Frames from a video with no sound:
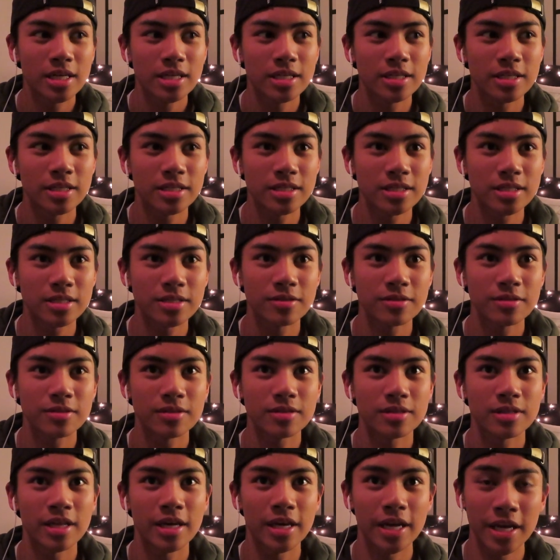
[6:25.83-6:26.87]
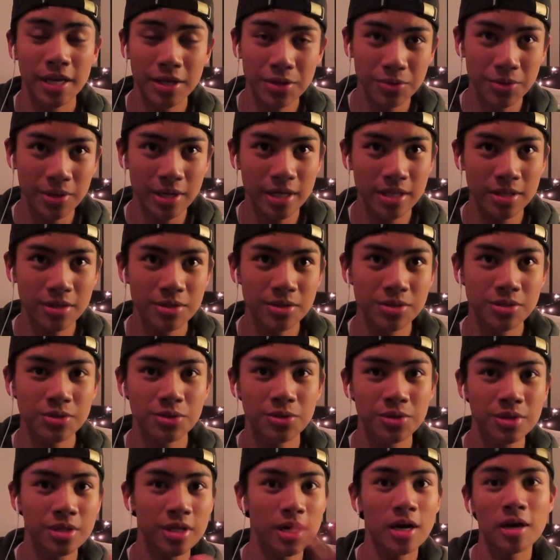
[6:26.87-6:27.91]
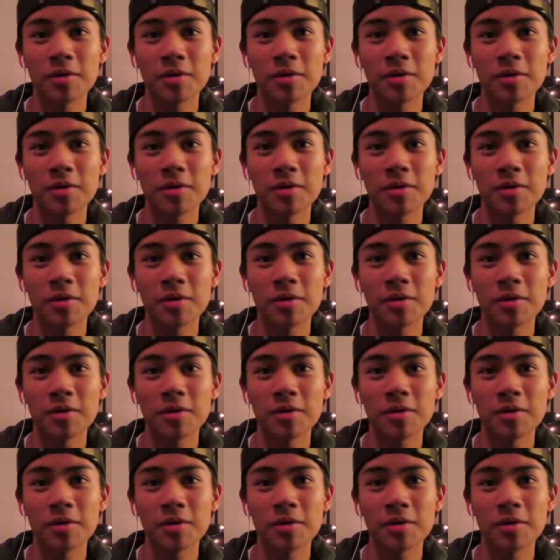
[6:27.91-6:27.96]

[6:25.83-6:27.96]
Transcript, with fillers: just the 8th graders or the